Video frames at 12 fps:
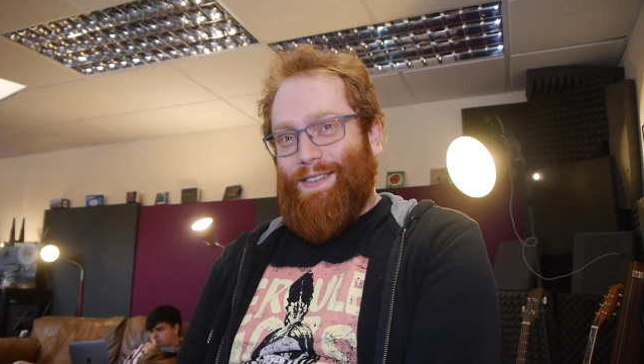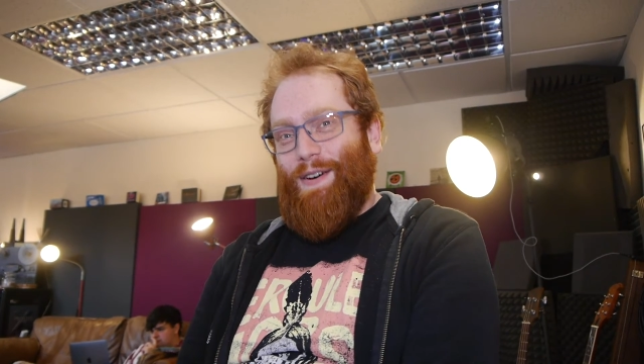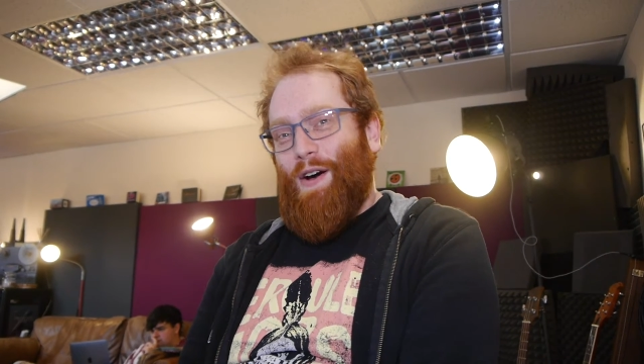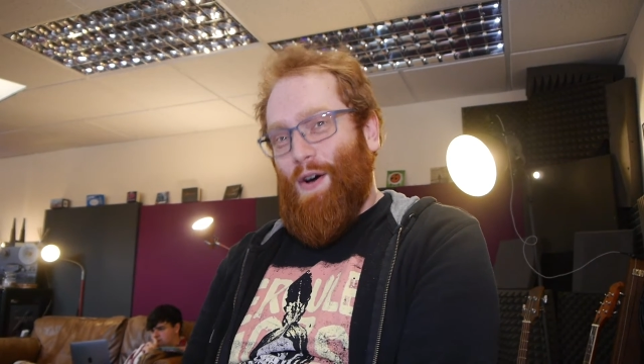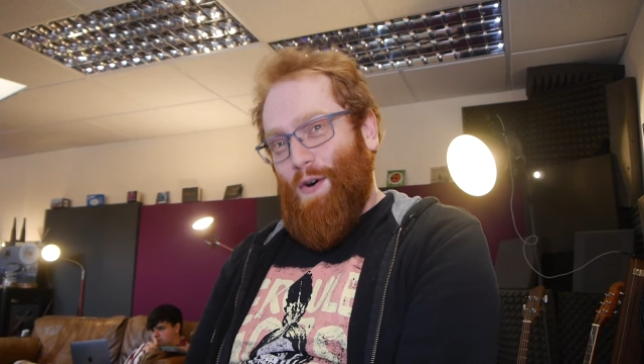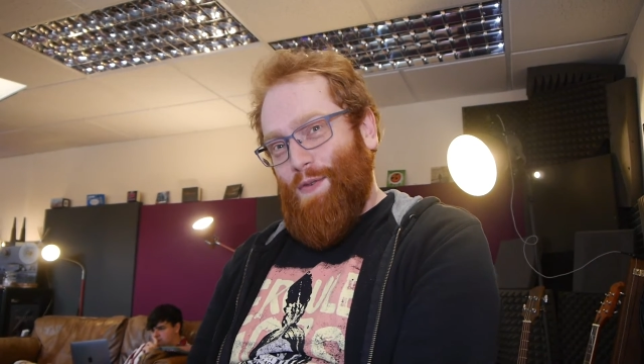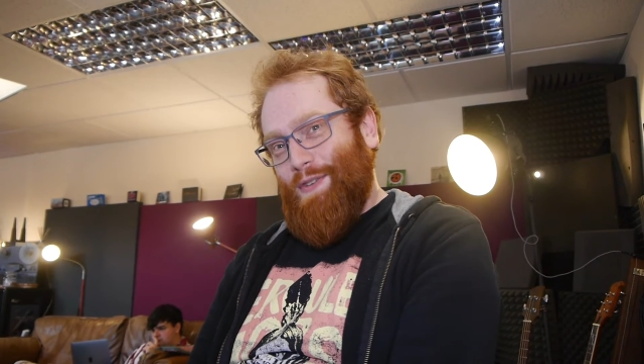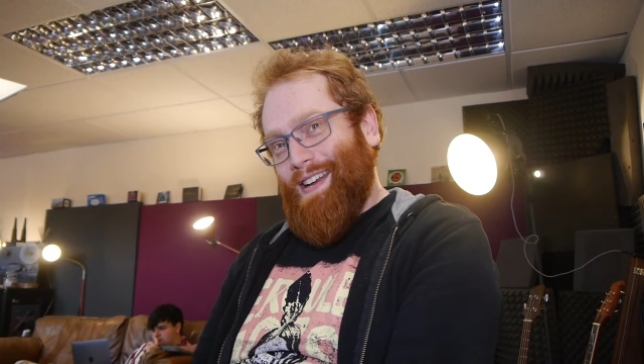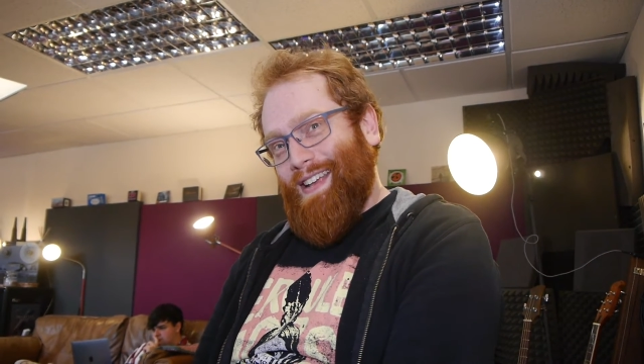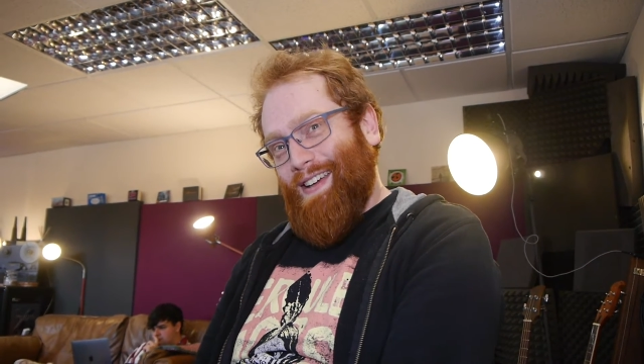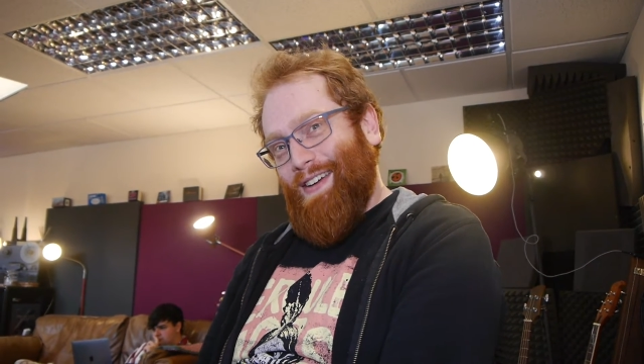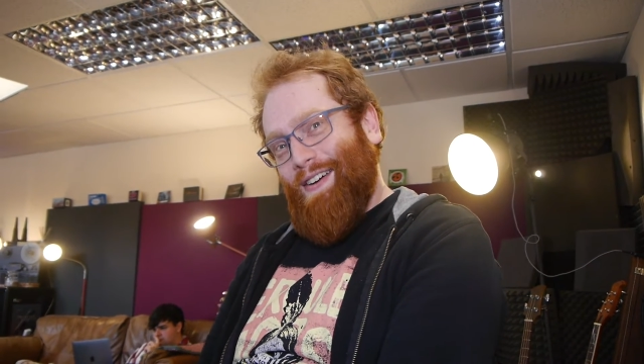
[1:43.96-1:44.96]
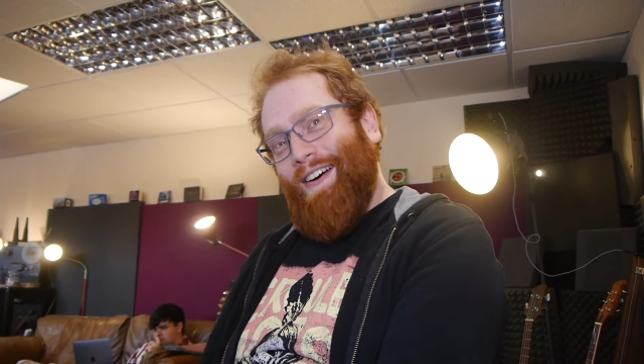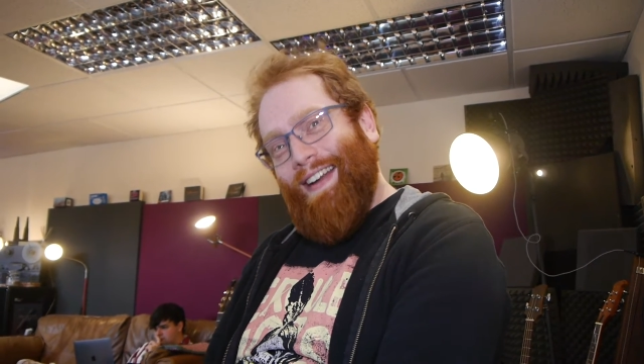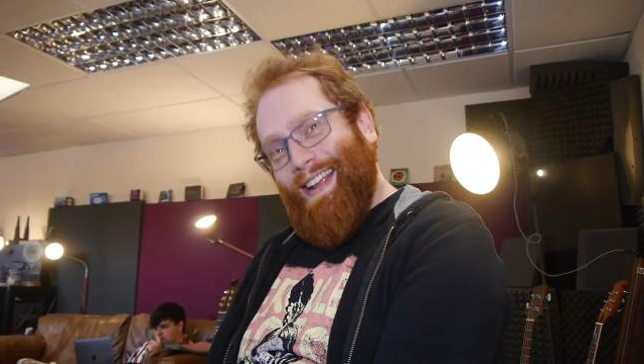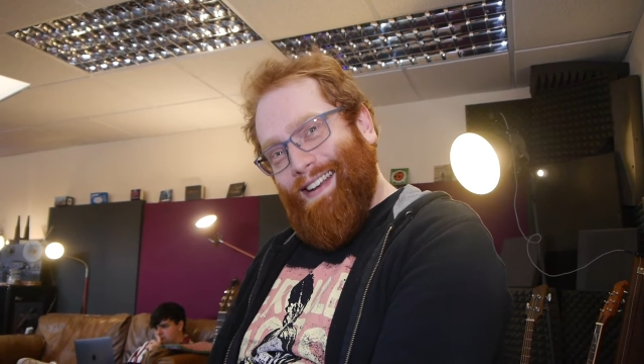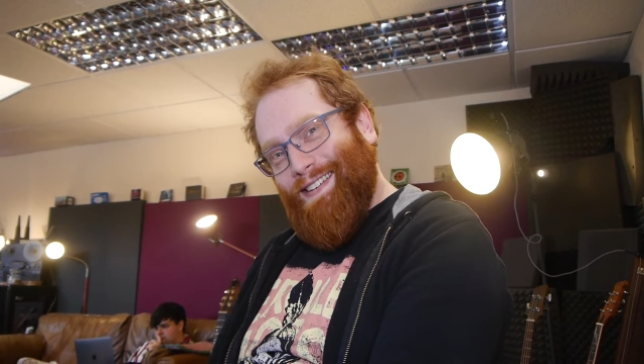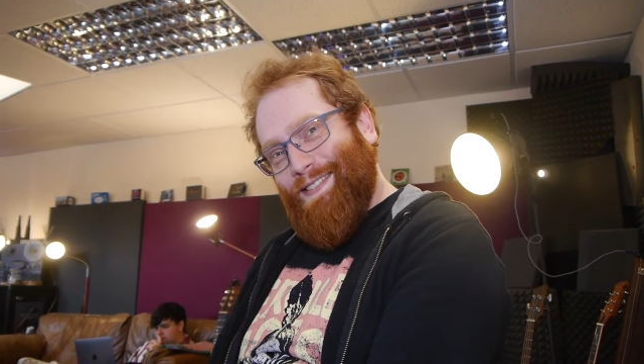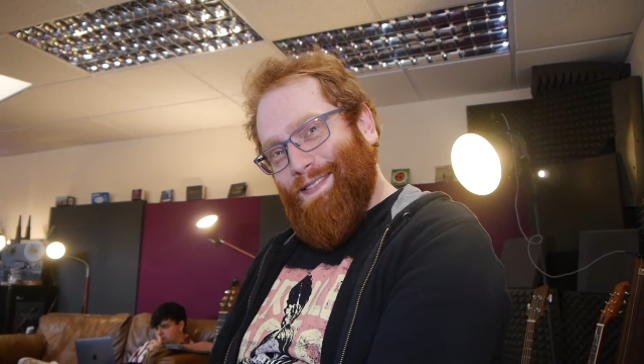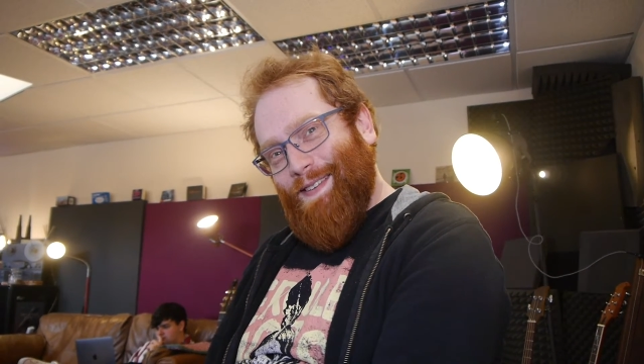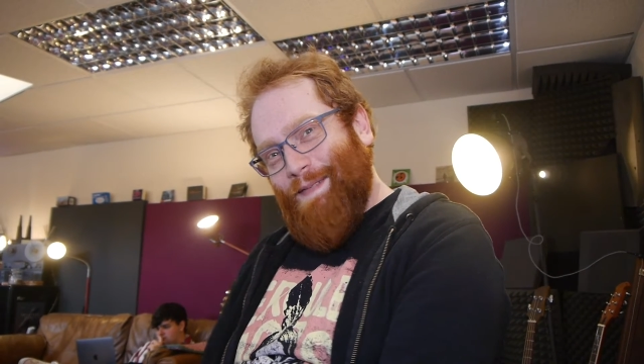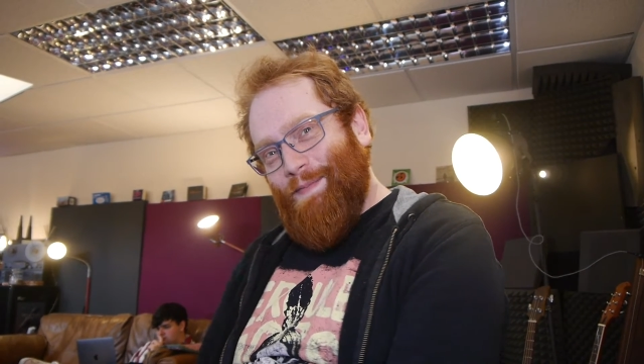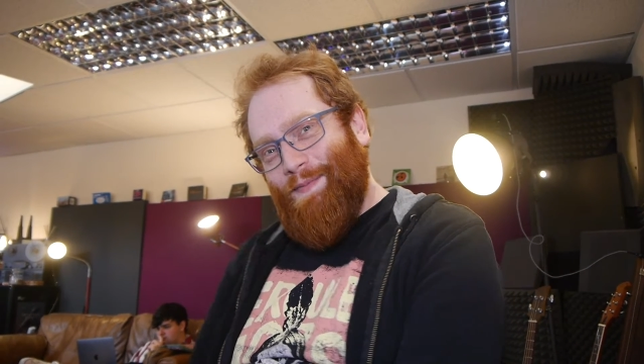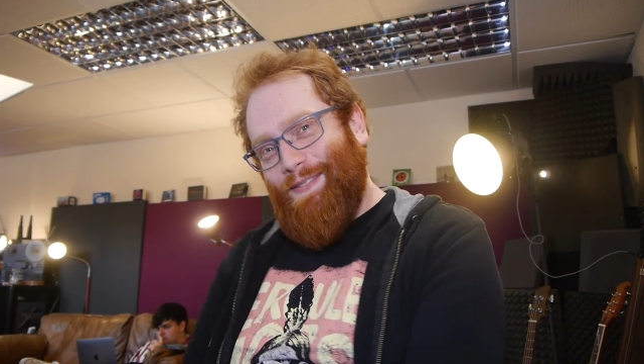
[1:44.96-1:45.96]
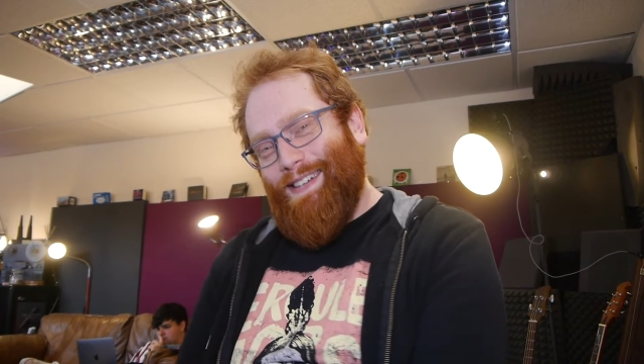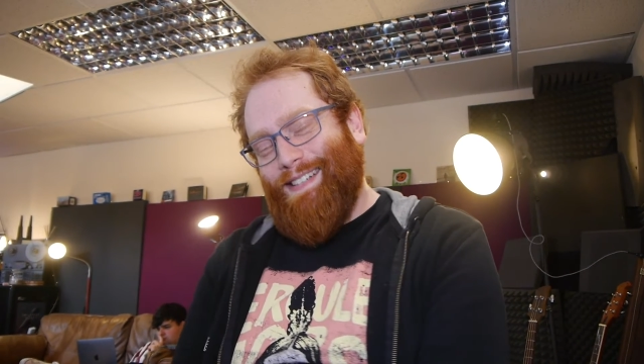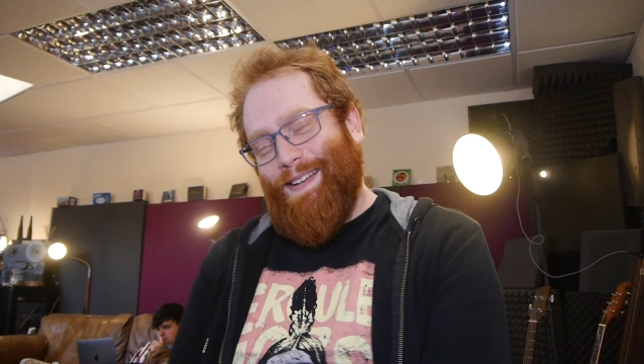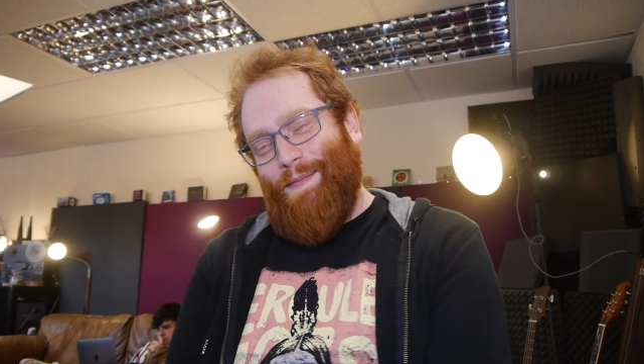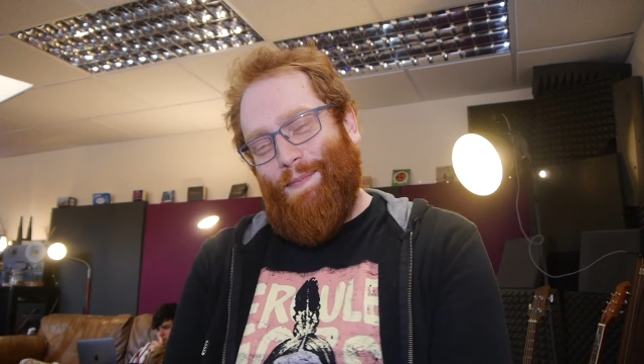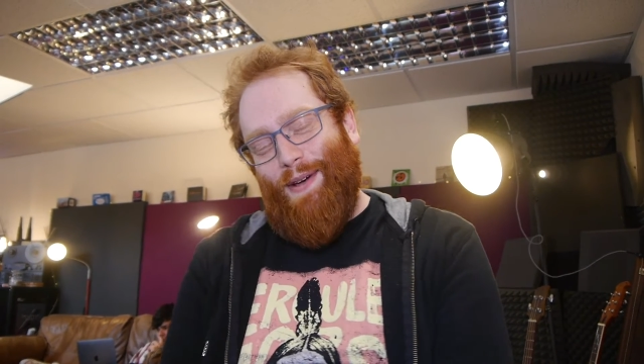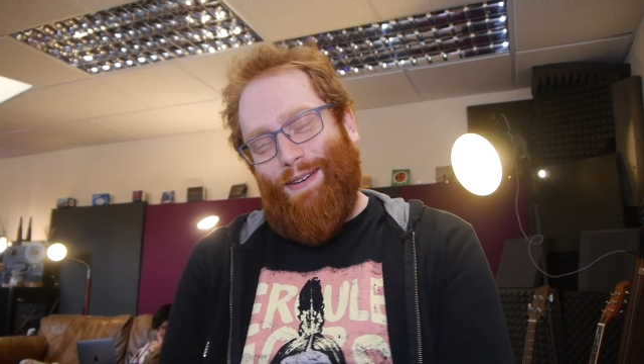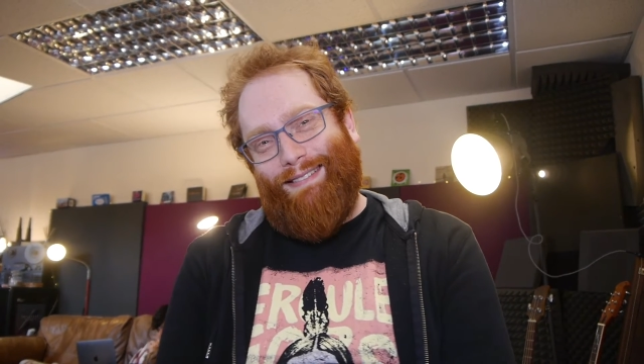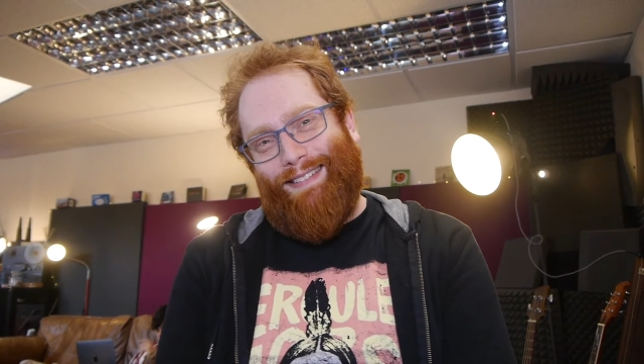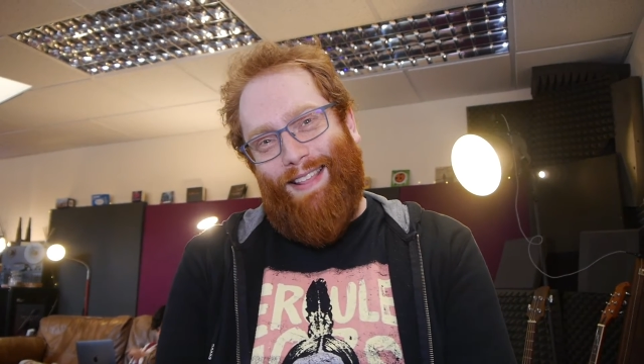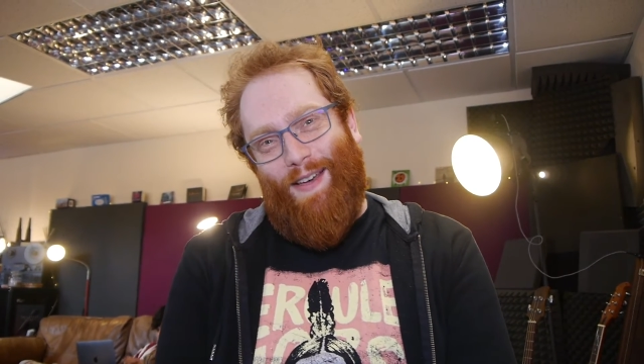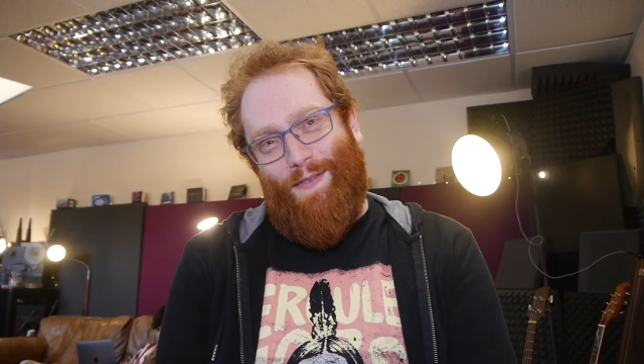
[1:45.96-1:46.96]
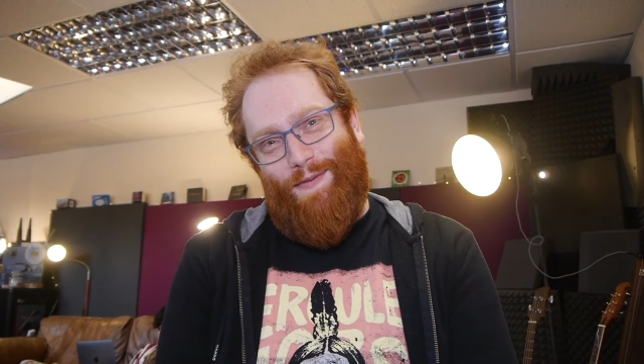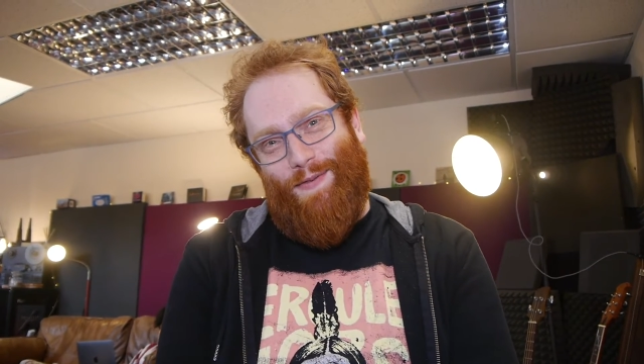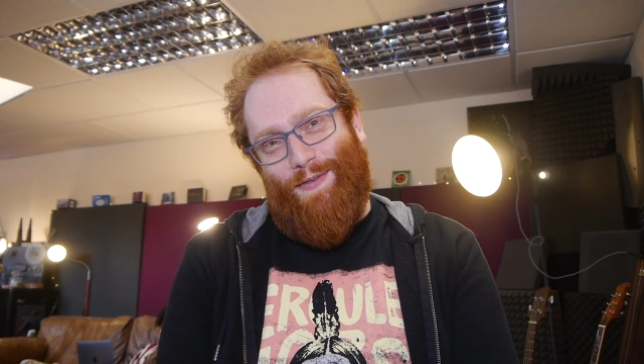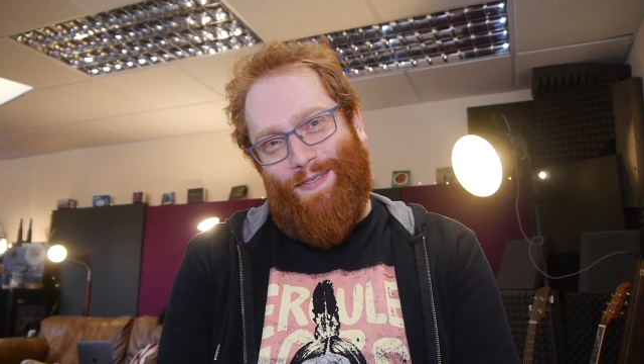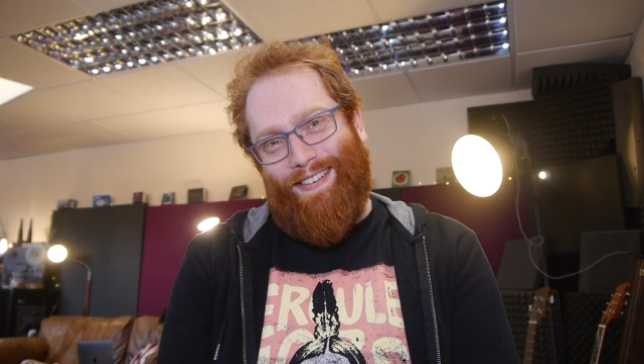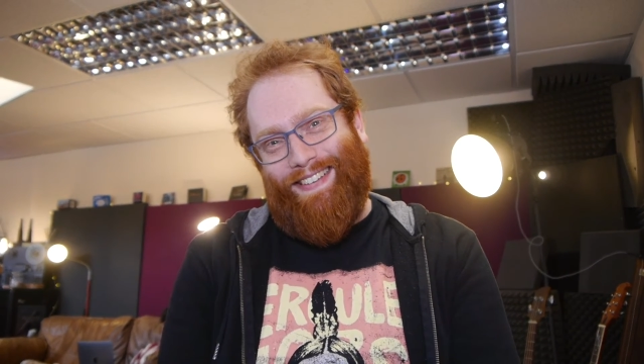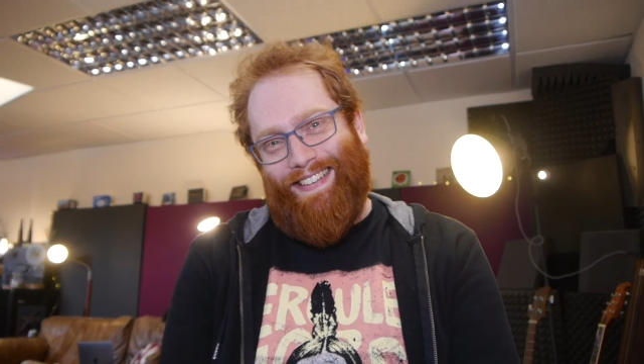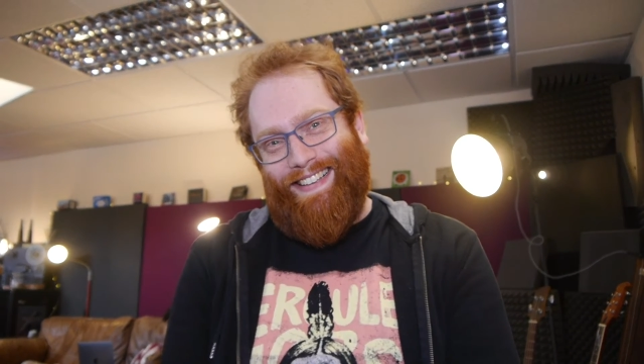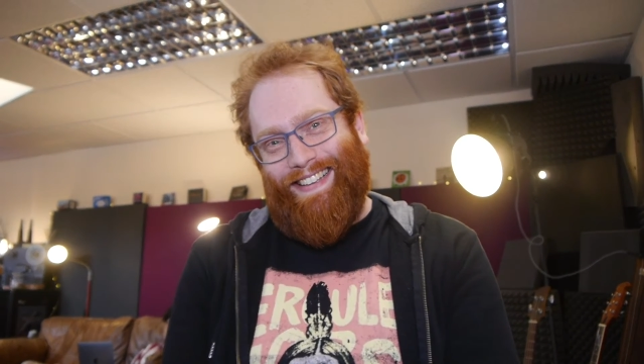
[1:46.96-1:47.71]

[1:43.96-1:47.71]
We can do a whole video on each of them, which they'll both love.